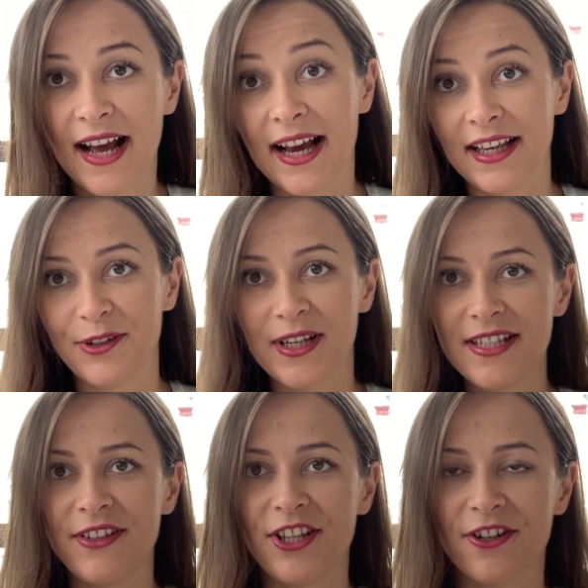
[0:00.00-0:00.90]
Hi,
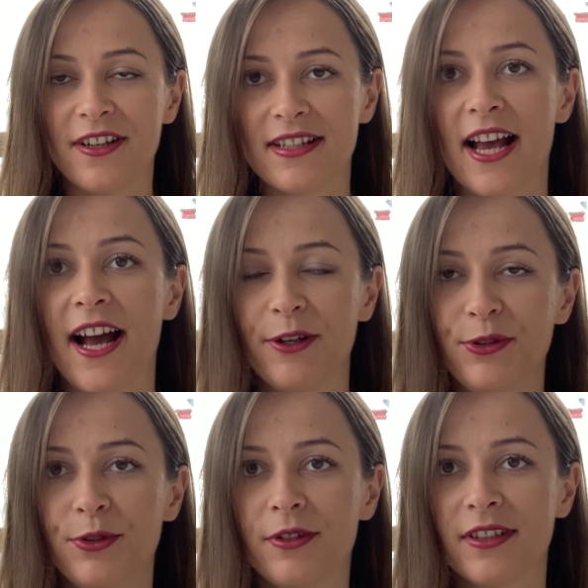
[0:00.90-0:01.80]
today's video is how
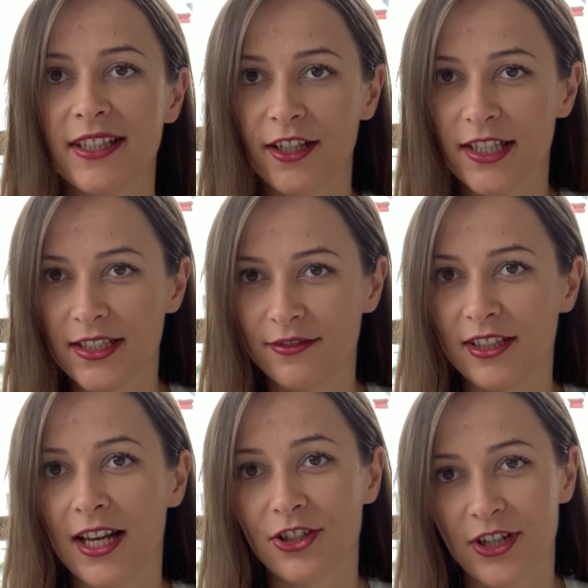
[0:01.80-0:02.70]
to
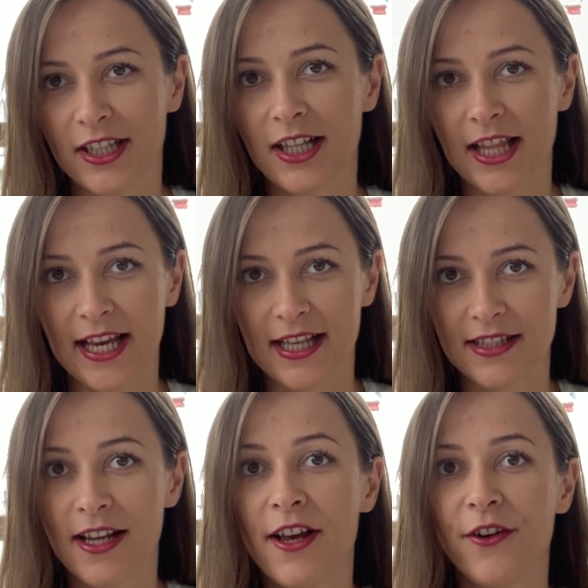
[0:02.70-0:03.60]
successfully attract clients